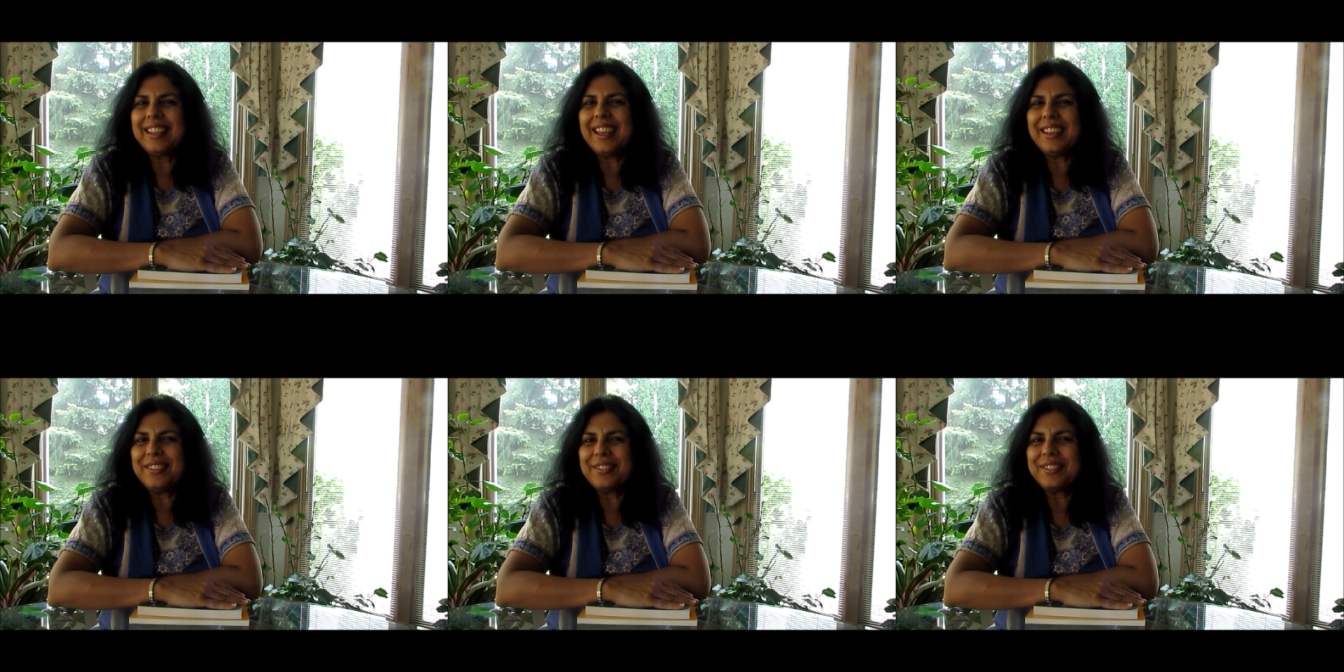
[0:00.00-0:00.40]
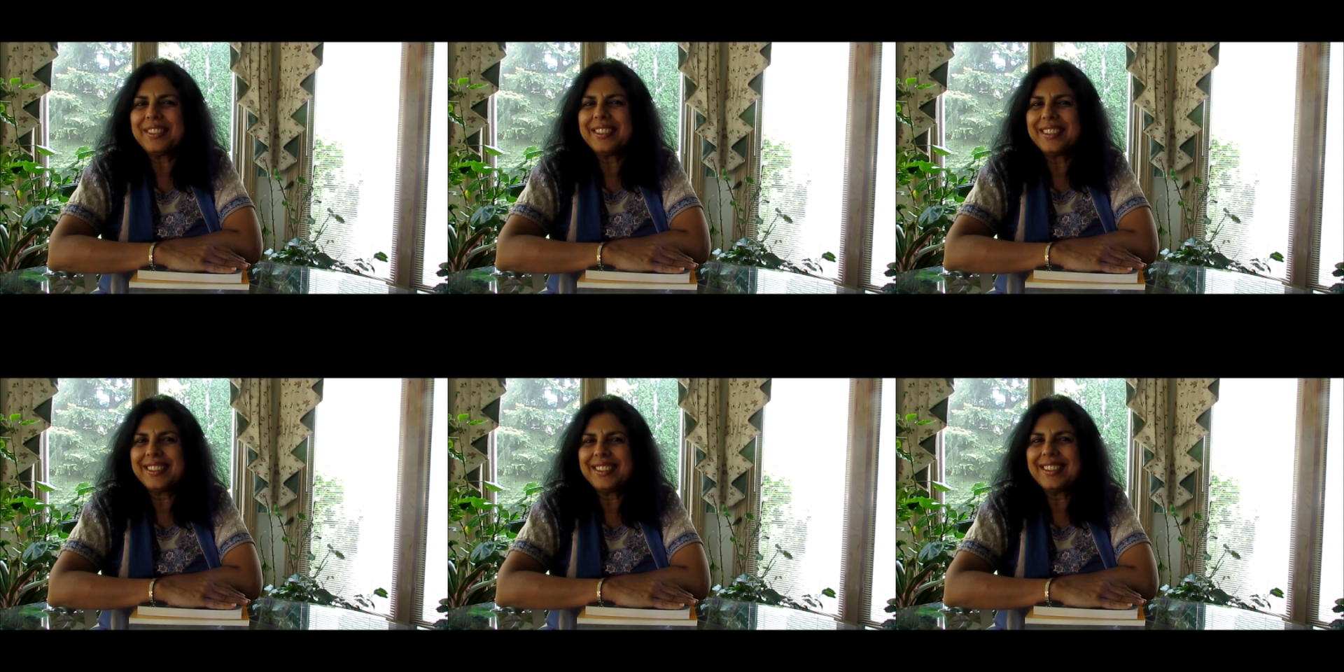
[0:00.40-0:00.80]
life.
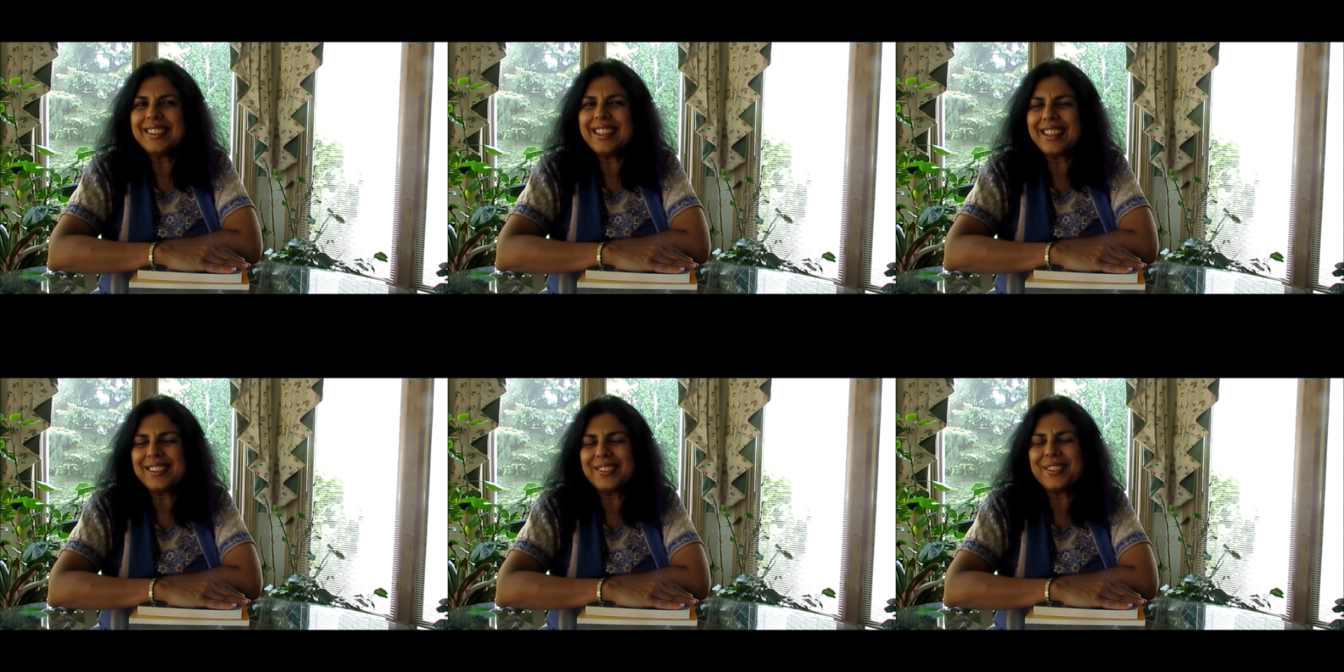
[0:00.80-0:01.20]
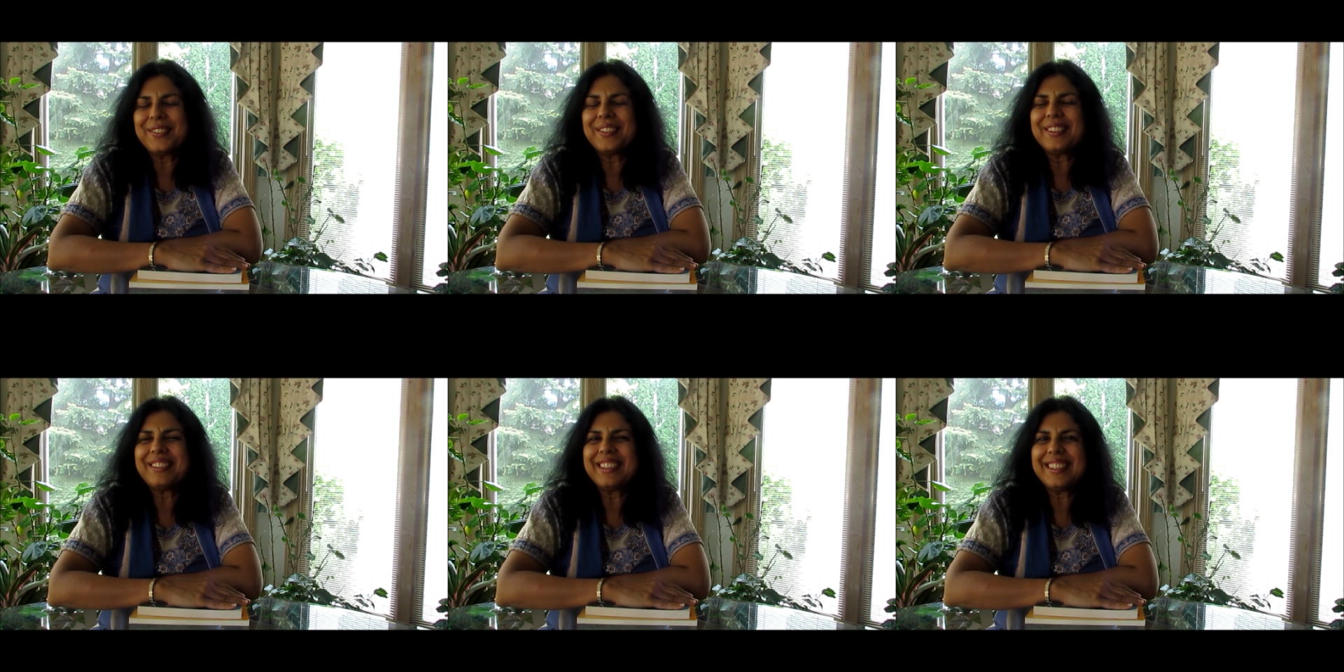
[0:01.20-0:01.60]
So that's
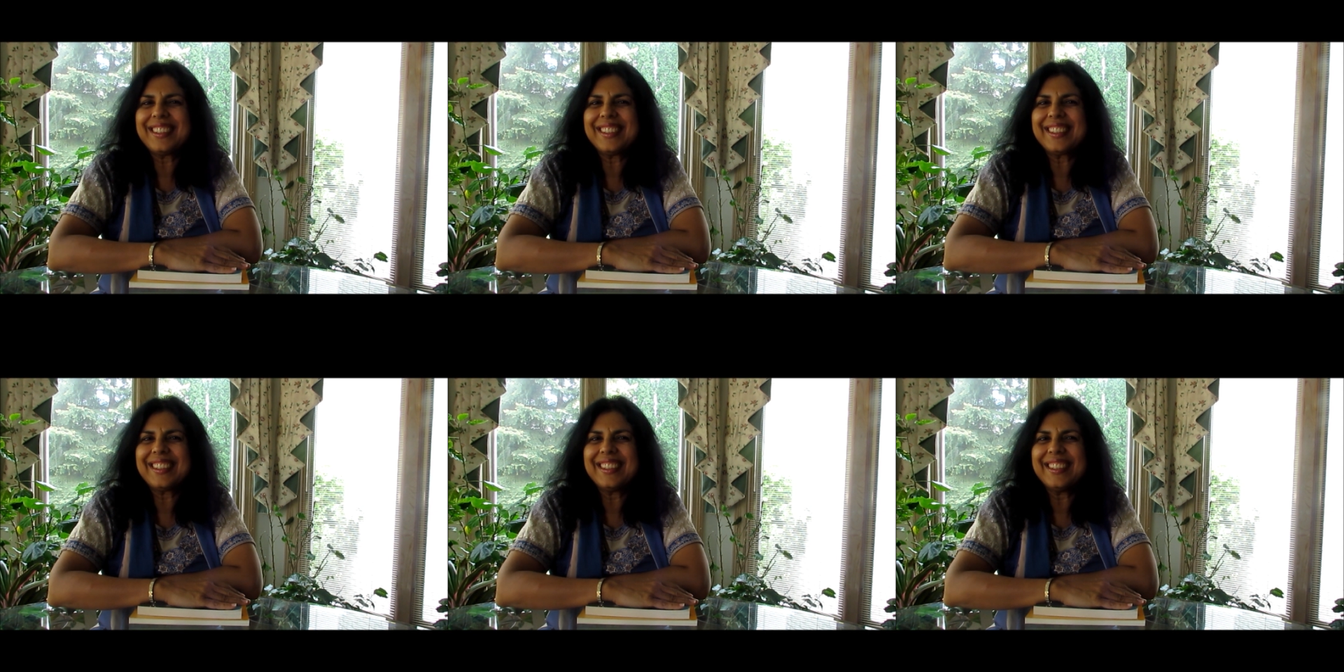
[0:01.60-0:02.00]
what we're reading.